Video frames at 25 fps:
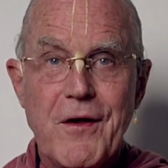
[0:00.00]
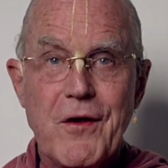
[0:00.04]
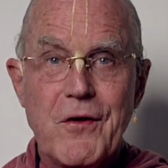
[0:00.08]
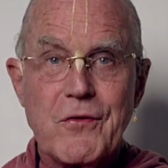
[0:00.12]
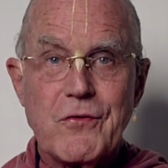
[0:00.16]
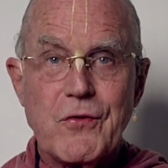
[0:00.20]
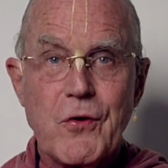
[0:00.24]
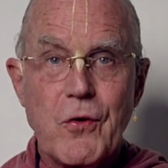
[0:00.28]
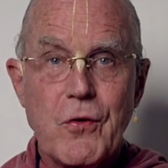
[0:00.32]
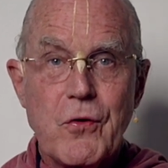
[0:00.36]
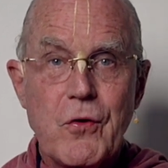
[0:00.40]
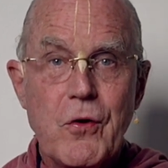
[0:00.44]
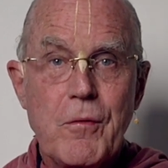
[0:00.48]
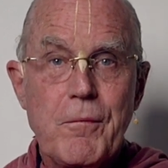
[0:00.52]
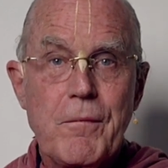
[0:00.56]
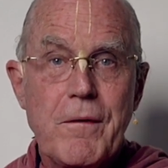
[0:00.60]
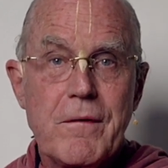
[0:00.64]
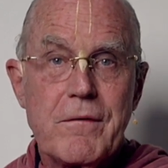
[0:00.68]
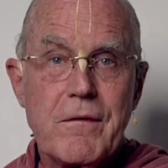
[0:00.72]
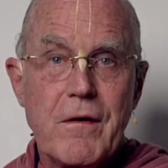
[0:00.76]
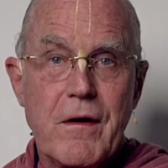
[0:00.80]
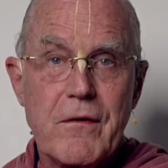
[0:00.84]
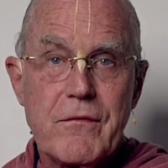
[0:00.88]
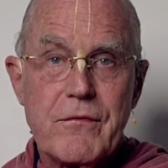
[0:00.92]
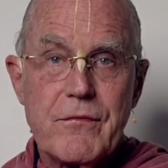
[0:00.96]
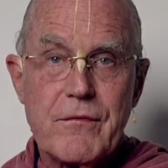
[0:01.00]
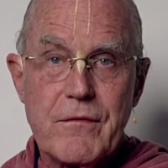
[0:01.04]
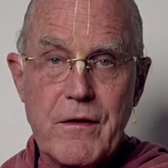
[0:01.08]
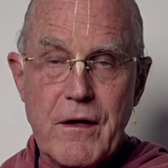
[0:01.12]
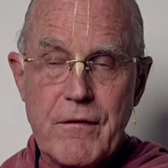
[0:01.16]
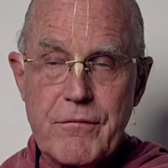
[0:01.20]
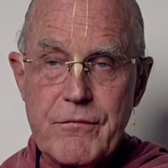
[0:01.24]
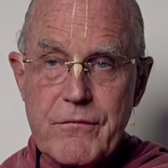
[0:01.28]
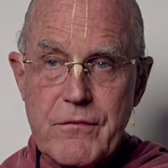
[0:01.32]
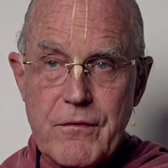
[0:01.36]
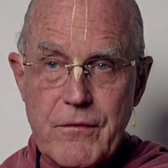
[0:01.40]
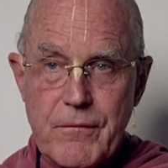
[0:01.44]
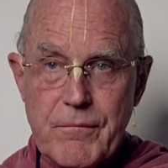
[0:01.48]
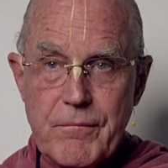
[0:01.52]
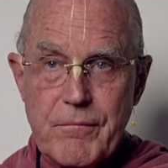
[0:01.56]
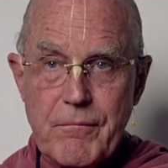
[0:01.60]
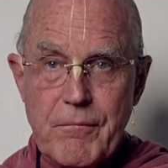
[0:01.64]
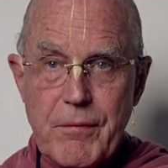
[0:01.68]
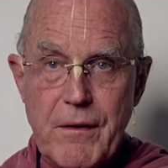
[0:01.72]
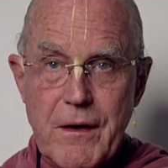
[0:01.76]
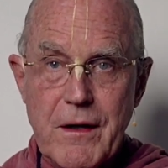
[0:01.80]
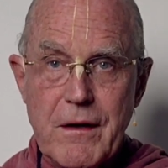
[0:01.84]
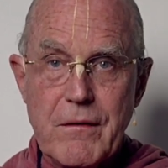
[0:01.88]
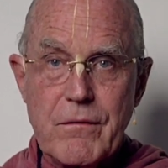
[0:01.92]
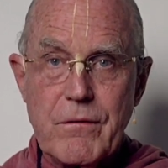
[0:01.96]
So Kumbhan Das left to
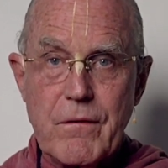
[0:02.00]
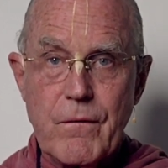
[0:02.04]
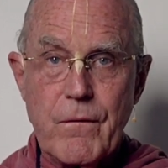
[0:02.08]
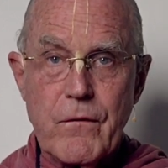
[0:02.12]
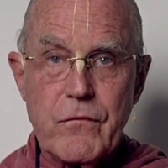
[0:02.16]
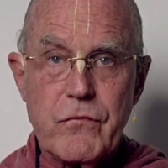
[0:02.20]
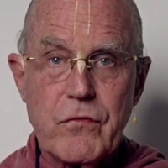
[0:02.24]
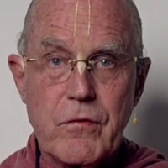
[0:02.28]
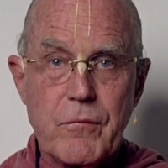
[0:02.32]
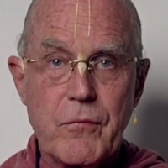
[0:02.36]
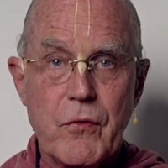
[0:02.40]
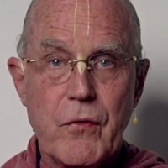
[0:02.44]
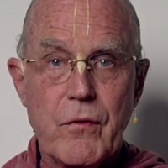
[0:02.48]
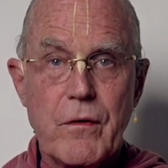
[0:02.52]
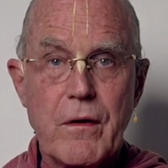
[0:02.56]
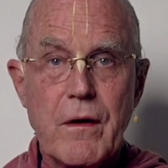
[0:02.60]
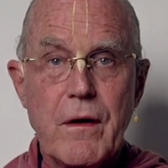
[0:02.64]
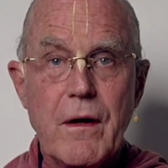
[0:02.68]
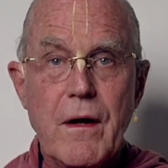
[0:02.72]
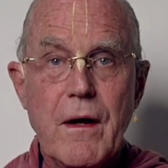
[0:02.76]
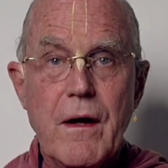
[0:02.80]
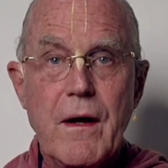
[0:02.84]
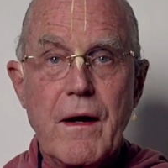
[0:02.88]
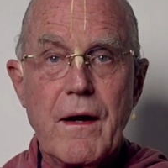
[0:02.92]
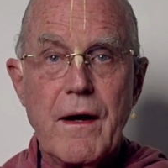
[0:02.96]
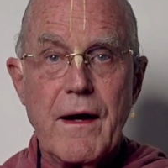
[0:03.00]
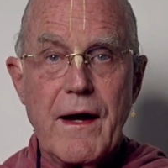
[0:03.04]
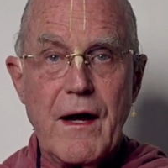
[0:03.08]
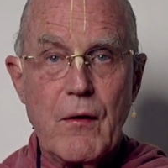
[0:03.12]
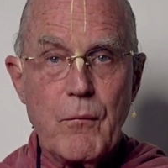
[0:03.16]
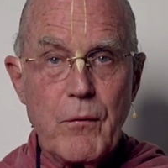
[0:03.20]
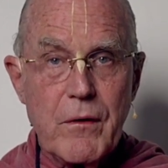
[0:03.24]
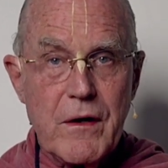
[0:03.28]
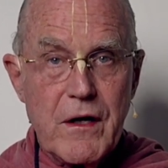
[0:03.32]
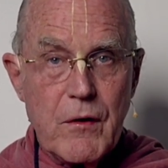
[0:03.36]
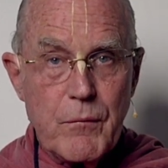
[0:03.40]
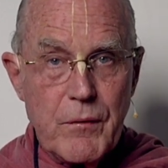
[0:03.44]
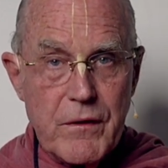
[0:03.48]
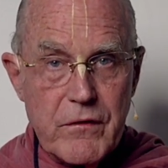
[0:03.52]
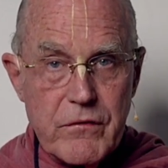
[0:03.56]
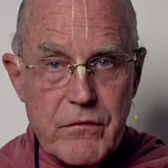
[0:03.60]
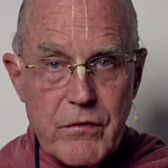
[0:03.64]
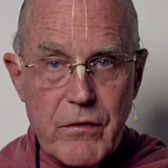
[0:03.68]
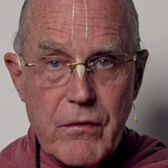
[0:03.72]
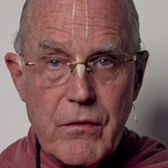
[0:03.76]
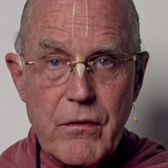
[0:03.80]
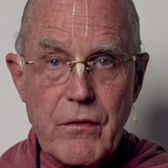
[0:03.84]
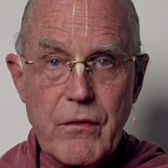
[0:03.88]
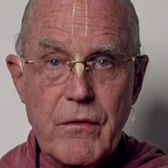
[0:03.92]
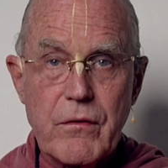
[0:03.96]
bathe in the Jamuna, and when he
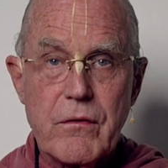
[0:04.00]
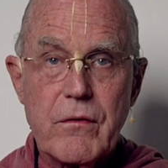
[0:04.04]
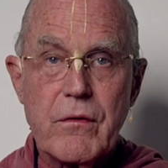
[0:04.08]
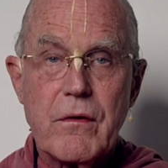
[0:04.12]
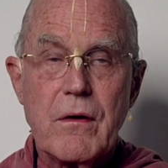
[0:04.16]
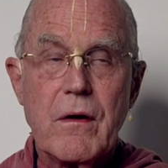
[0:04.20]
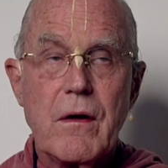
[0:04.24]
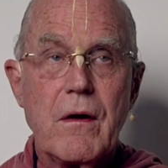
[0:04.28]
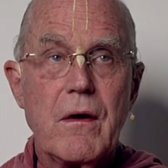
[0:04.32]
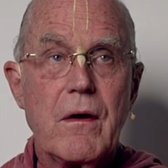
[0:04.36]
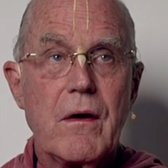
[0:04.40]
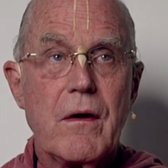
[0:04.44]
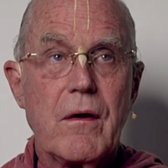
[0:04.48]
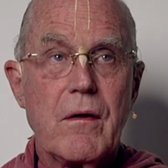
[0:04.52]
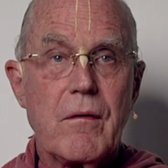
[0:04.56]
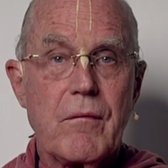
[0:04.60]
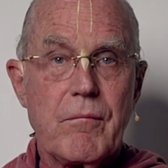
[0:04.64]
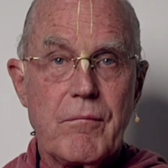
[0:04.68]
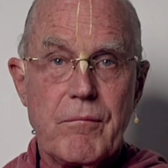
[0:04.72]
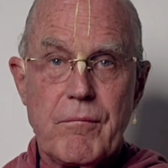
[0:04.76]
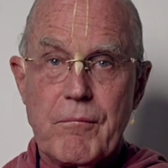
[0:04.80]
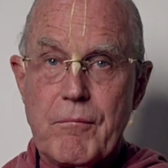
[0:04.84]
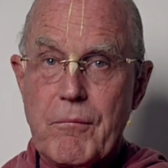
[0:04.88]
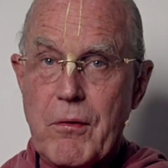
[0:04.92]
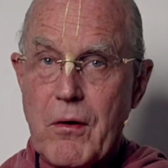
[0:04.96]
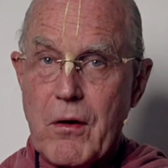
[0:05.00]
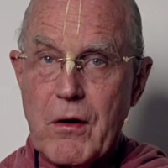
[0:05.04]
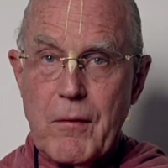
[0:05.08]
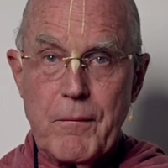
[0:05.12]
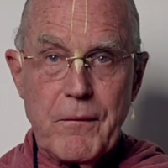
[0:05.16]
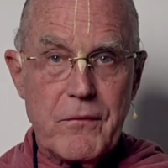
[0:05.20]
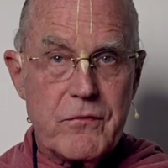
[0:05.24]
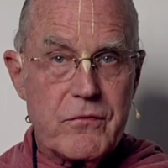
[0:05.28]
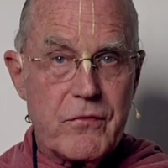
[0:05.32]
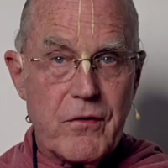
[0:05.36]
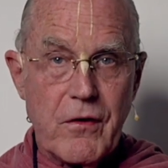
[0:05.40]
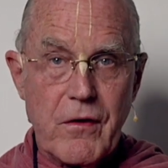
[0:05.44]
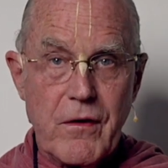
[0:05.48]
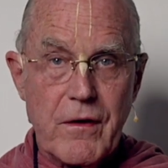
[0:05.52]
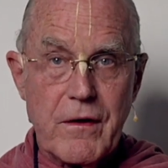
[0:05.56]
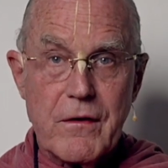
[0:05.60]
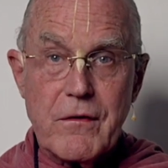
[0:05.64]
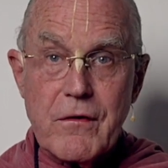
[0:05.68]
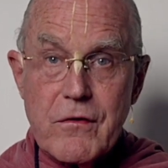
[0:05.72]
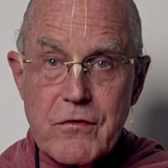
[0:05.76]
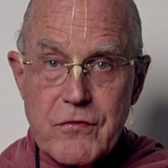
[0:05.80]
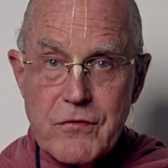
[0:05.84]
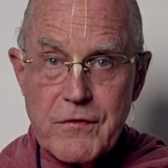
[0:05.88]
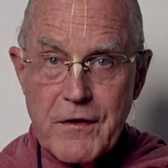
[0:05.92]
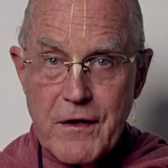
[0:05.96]
returned, Vallabhacharya
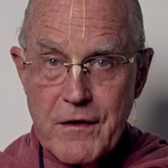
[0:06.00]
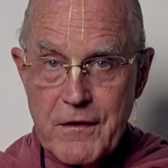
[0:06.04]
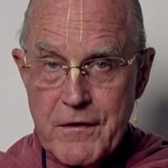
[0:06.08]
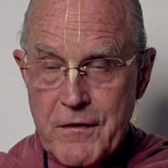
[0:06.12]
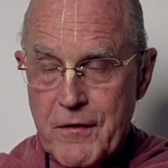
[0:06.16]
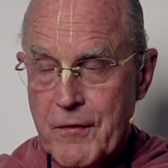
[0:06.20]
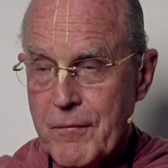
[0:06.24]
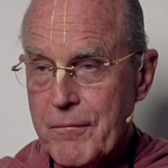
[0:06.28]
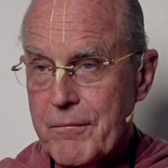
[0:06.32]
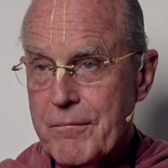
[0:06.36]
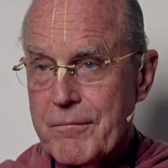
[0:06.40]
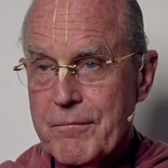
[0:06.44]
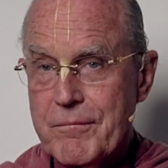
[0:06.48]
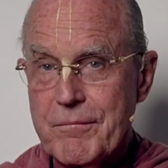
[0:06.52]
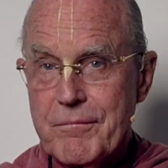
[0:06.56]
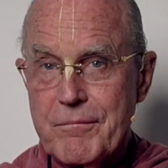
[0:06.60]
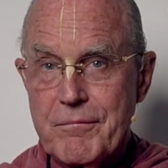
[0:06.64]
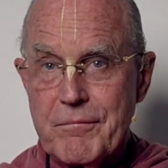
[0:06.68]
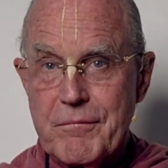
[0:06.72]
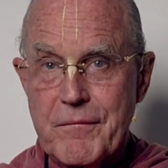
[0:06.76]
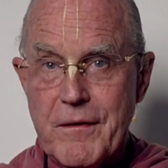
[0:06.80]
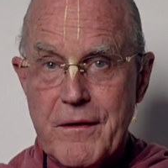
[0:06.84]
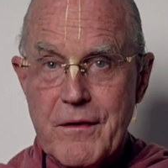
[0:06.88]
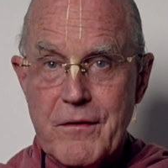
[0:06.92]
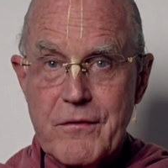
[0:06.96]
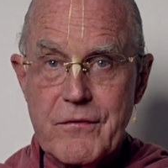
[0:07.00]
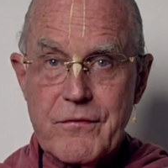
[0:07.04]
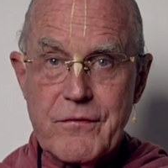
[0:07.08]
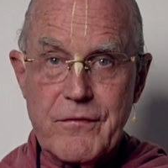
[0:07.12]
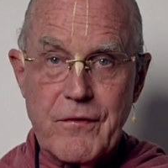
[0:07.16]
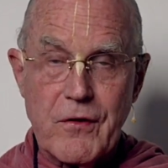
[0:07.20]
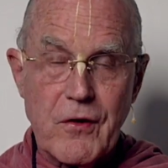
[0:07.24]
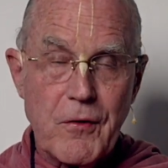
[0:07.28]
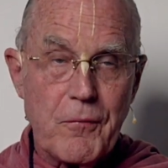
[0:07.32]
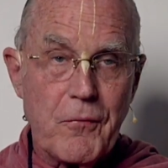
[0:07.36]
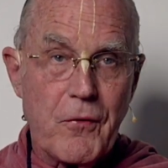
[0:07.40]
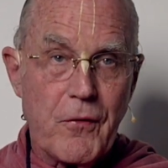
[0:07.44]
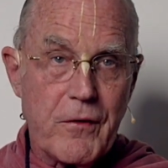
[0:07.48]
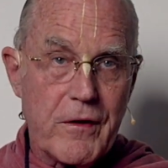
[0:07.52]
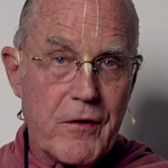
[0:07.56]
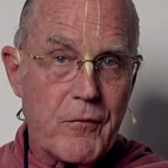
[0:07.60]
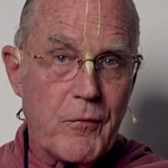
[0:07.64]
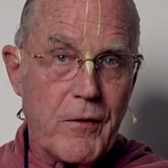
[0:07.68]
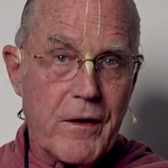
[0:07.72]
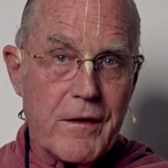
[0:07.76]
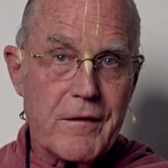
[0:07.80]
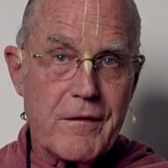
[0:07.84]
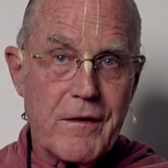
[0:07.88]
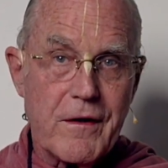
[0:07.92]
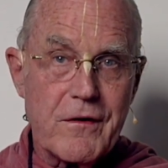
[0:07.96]
initiated him in a ceremony
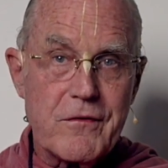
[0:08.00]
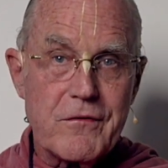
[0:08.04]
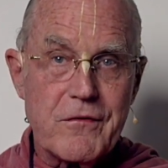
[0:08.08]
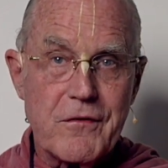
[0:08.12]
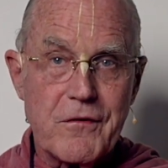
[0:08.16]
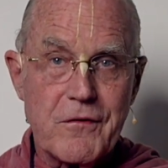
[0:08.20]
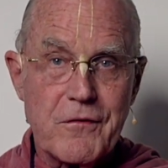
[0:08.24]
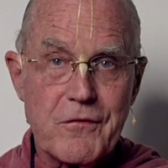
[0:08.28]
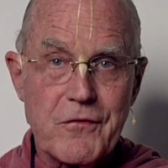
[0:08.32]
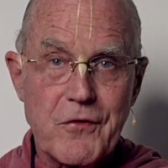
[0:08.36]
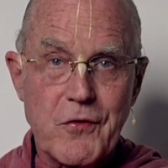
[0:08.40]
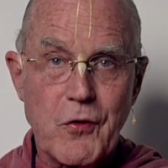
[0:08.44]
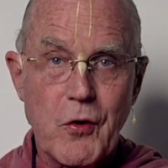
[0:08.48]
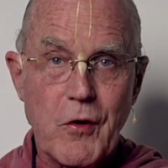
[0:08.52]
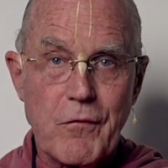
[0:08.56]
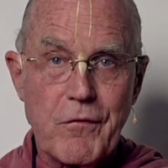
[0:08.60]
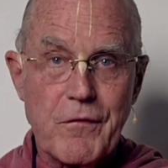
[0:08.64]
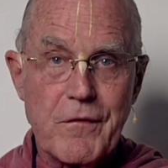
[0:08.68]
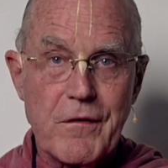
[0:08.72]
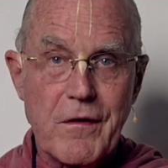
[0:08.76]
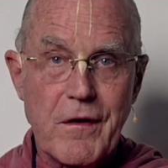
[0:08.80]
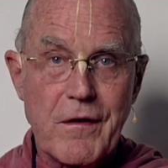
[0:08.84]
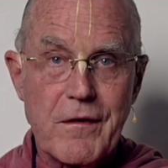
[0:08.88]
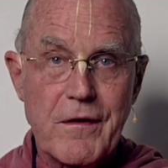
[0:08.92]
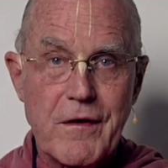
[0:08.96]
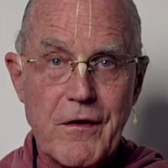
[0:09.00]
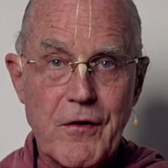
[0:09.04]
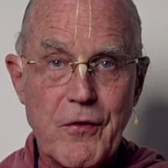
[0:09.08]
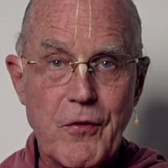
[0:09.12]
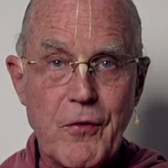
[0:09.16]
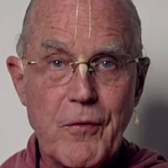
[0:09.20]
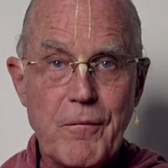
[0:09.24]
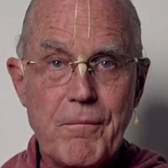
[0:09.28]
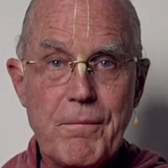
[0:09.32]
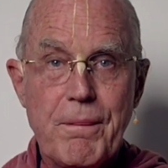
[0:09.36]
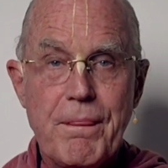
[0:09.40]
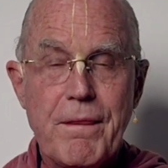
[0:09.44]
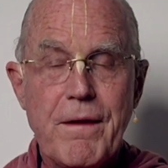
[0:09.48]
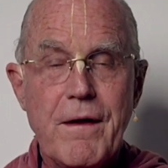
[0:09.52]
right next to Govardhan Hill.